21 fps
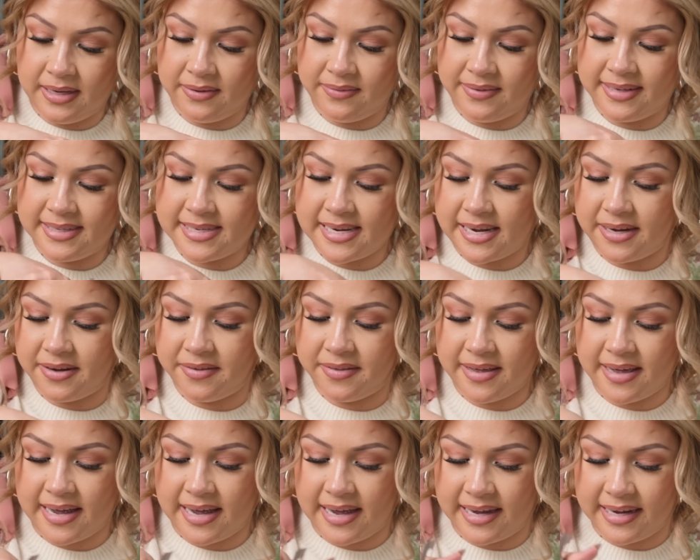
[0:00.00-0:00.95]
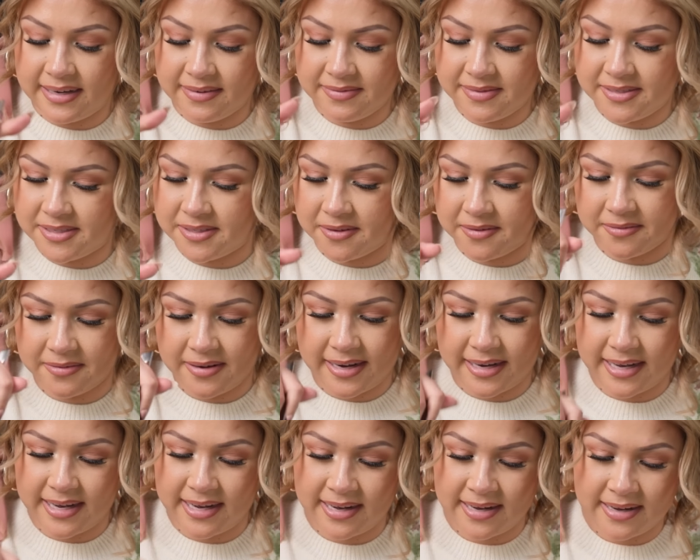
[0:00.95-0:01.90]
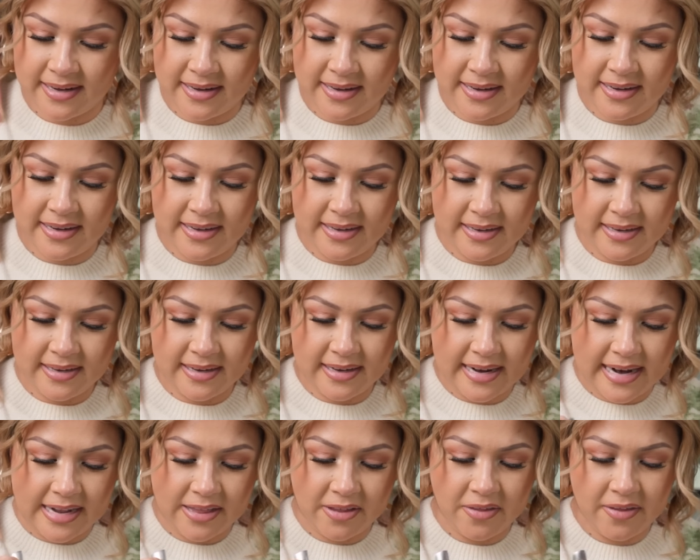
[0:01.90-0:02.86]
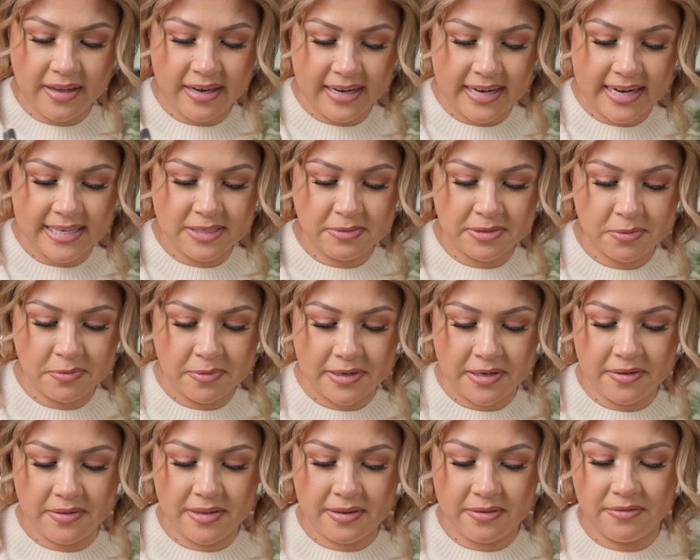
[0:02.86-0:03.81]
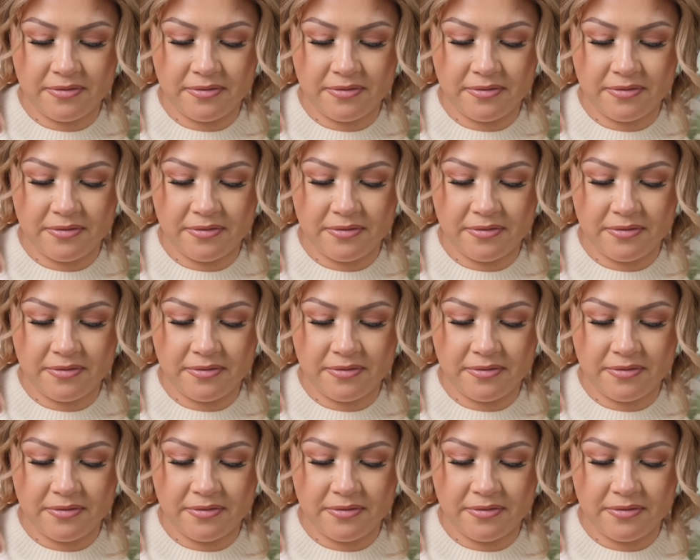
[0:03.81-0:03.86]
let me tell you that I am so ready. Caldo de res was one of the